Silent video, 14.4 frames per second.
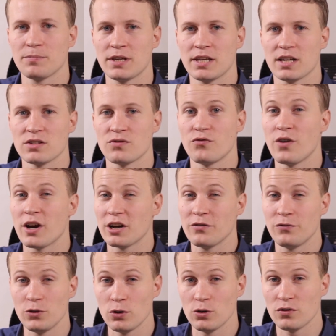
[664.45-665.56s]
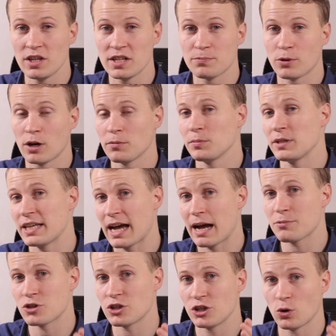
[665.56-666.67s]
because very few of these probably
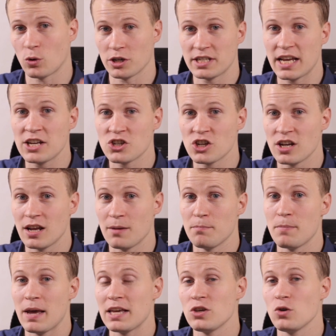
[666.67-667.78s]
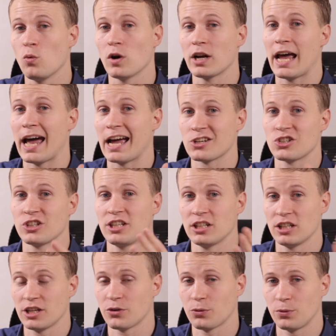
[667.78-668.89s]
capture your attention and make you want to actually
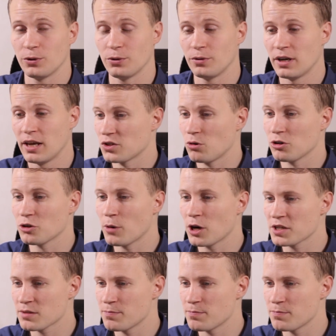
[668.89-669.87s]
click through. So under Mark